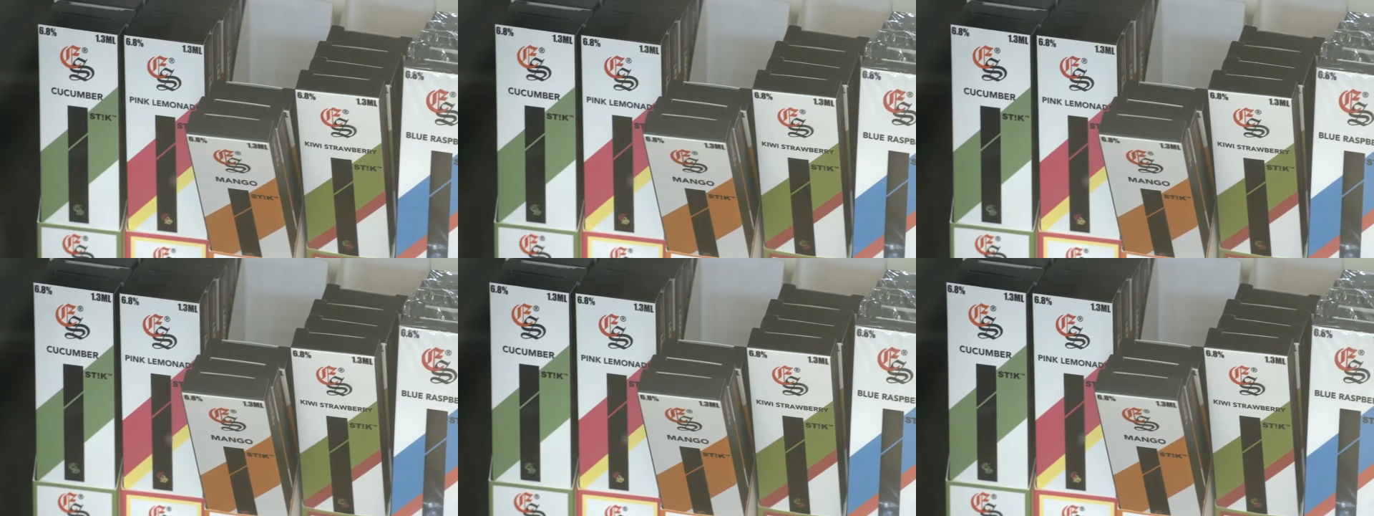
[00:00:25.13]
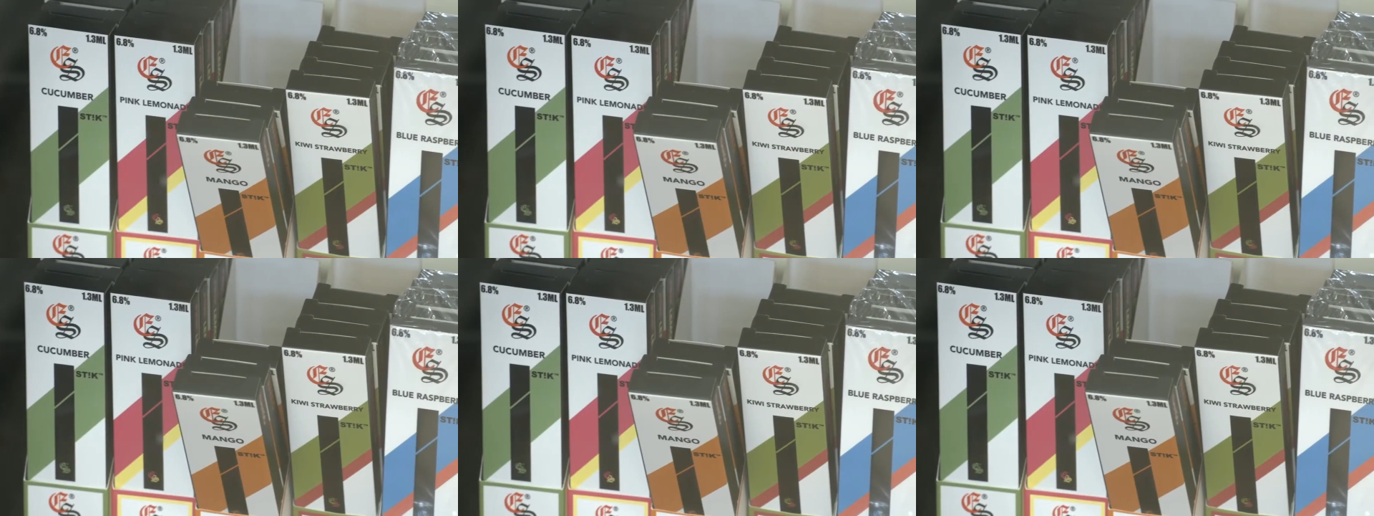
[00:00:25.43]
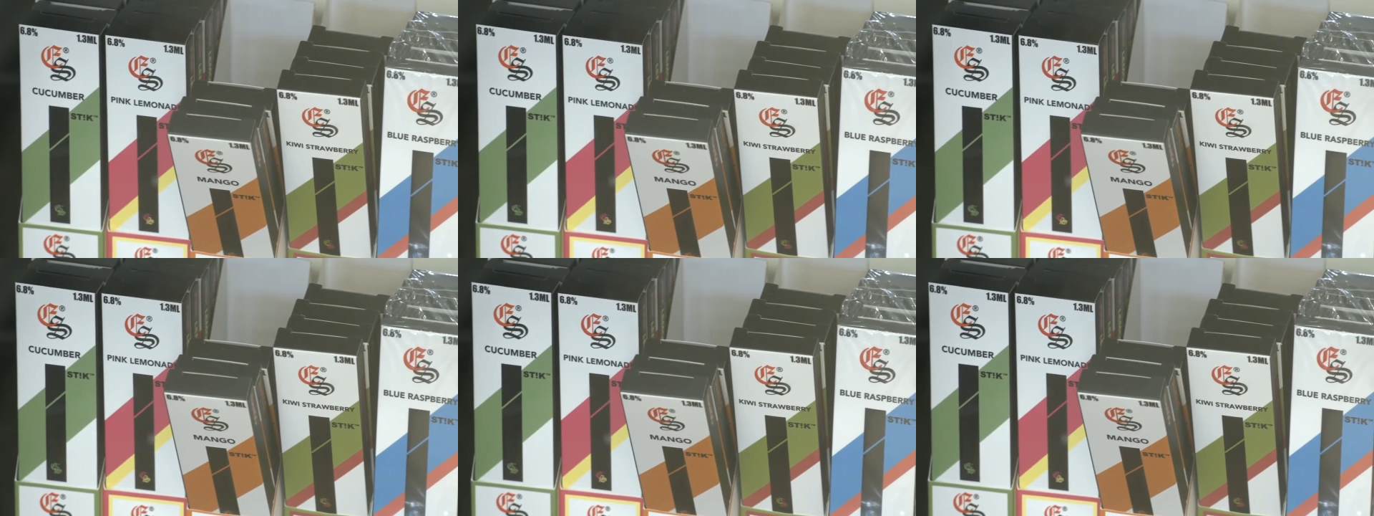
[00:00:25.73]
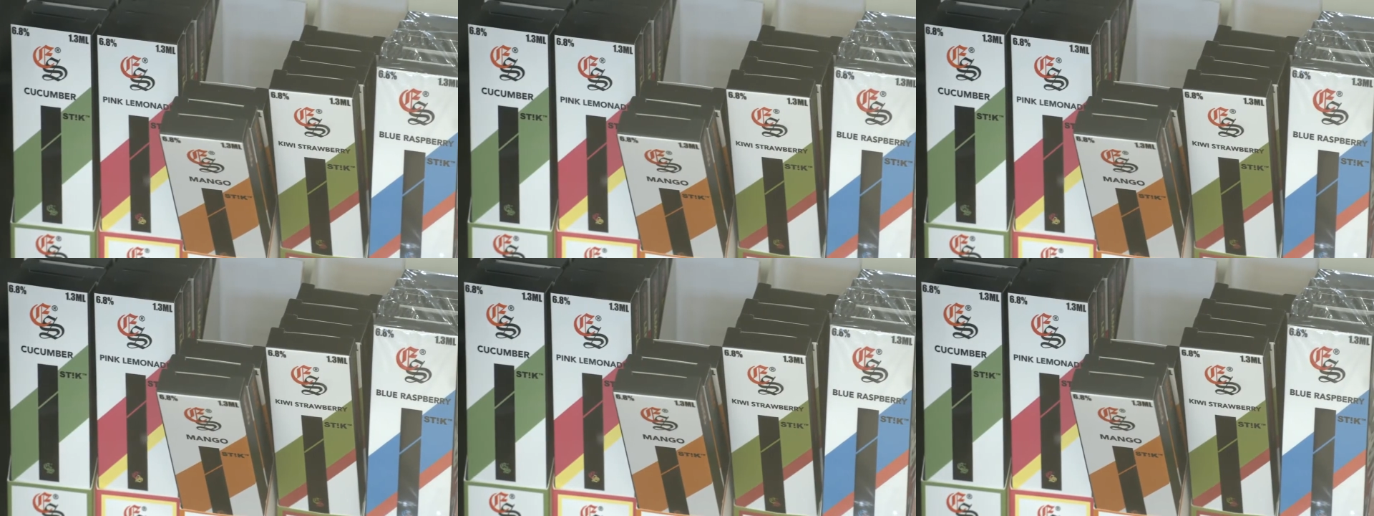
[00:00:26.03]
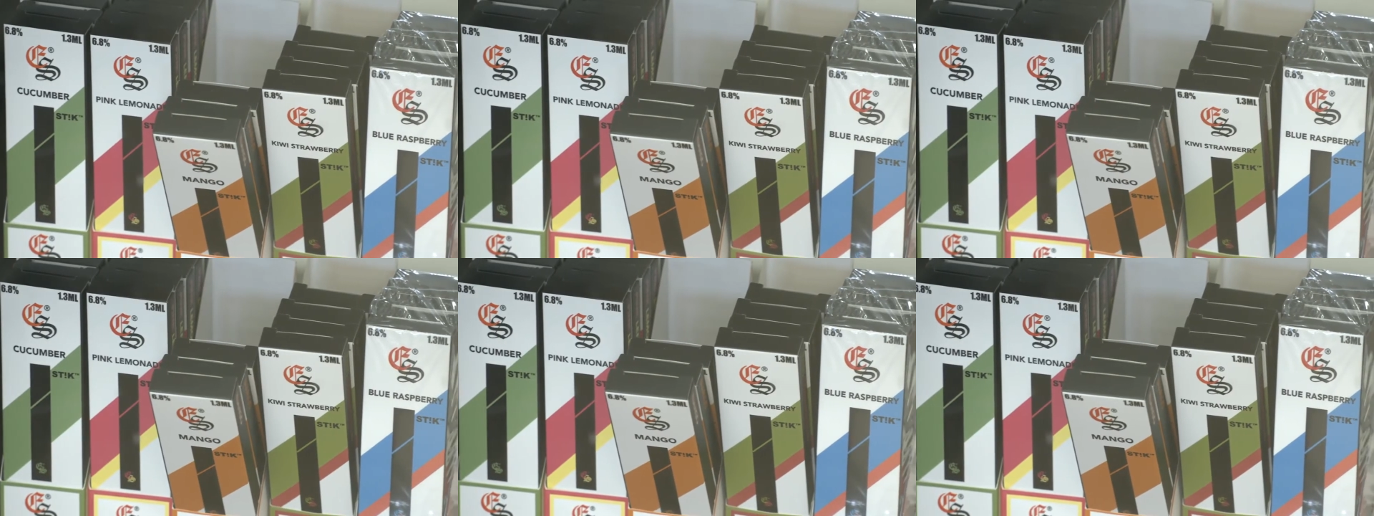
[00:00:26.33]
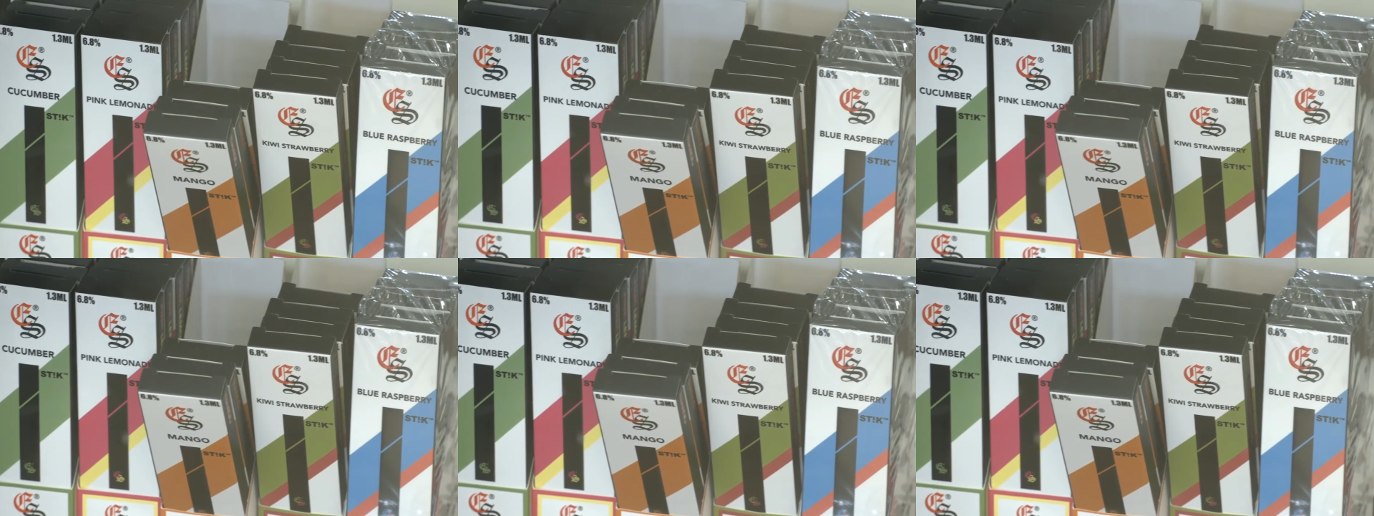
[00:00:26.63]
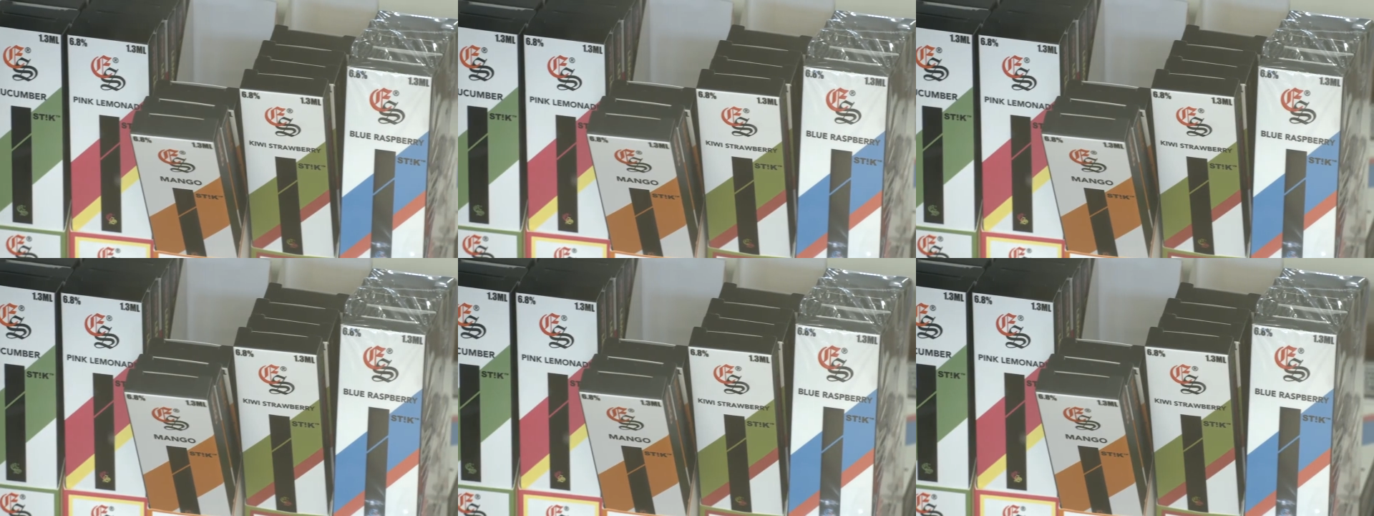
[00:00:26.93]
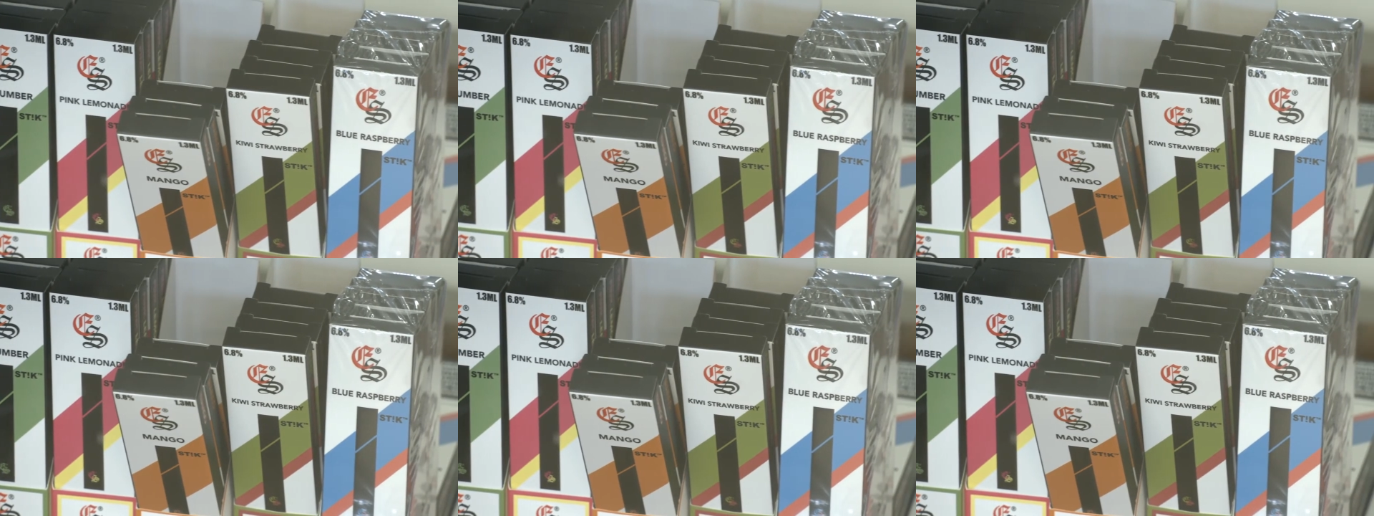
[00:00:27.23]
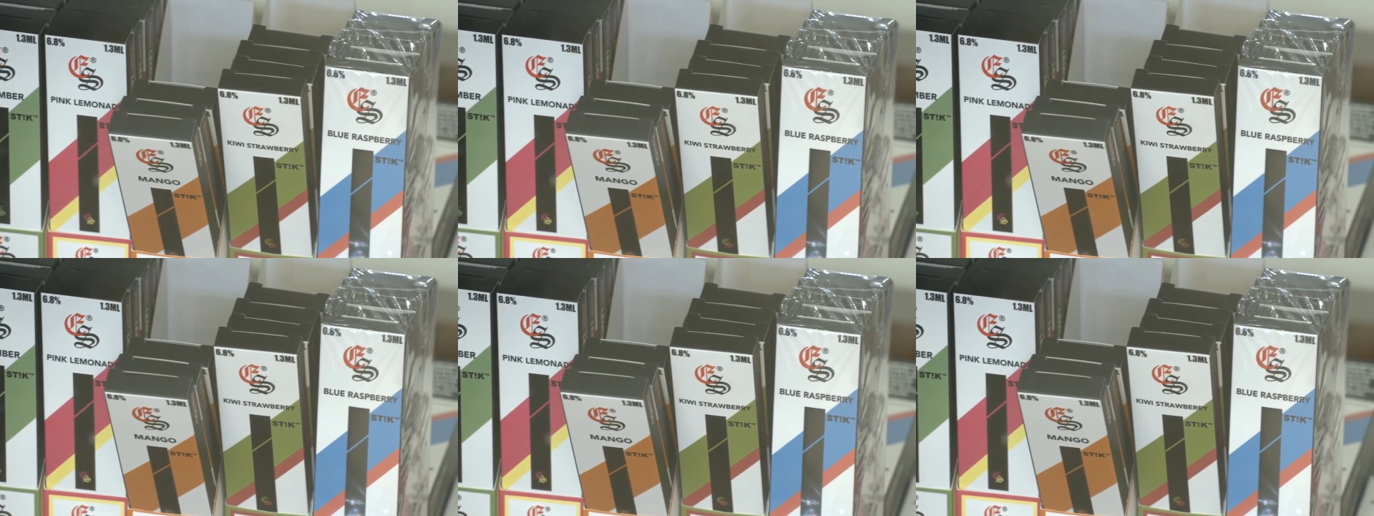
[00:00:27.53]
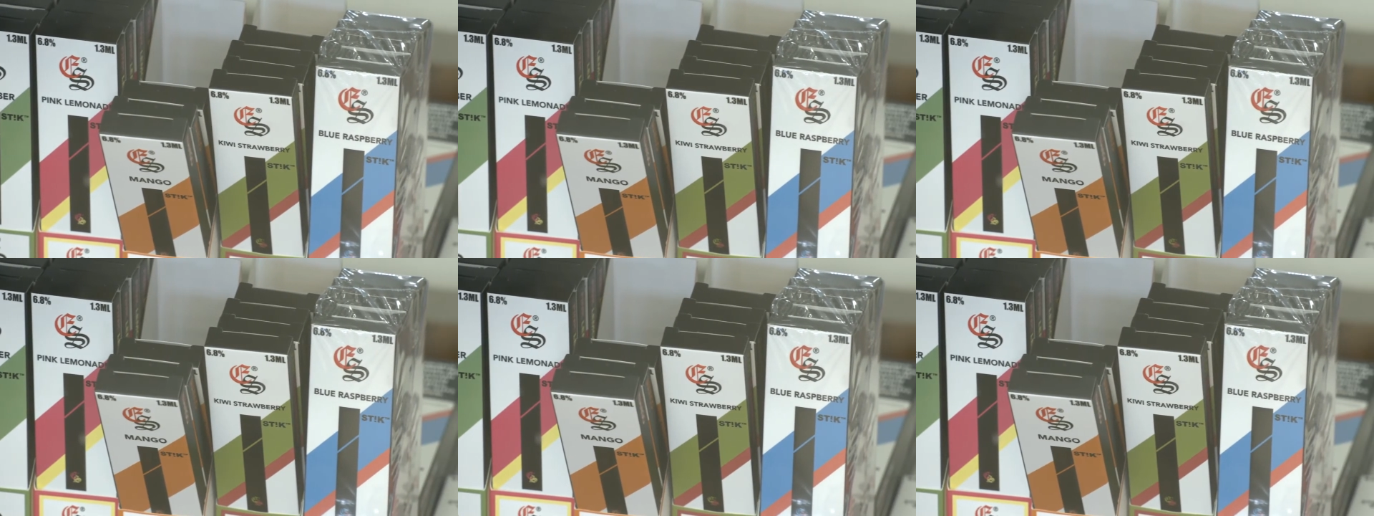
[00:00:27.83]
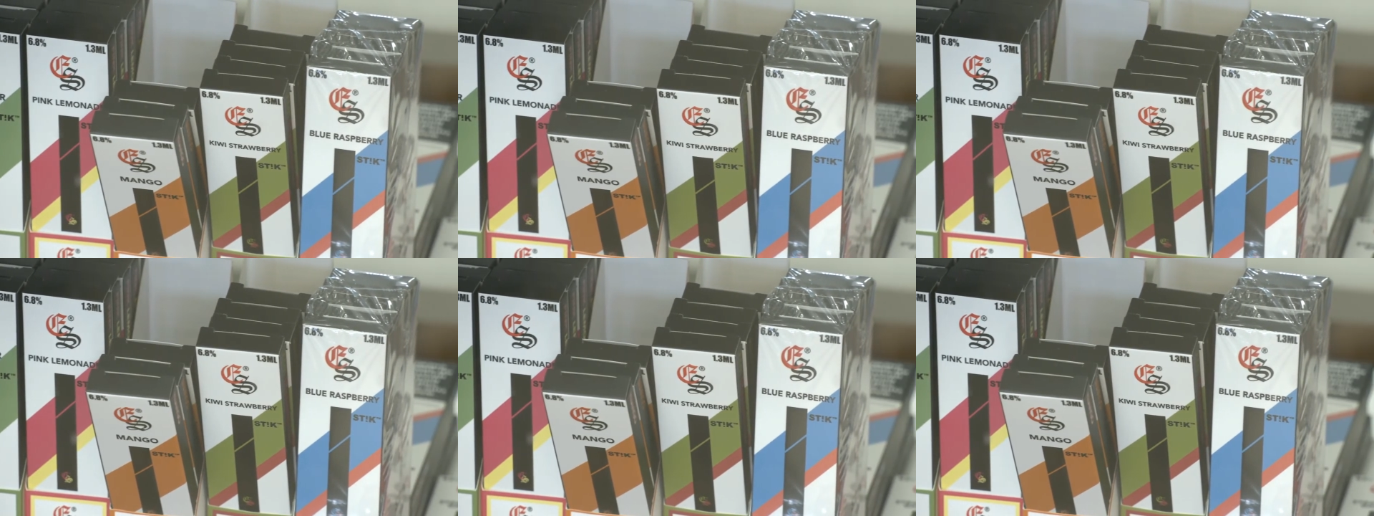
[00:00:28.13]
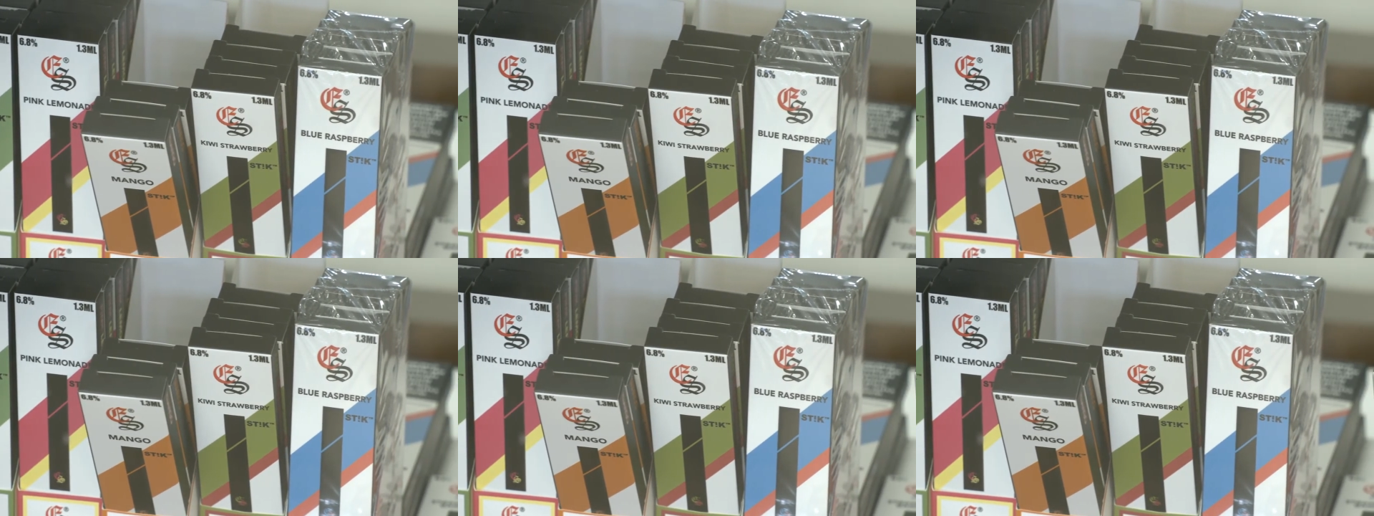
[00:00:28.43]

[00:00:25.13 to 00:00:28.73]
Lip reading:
No face is visible, so there are no lips to read.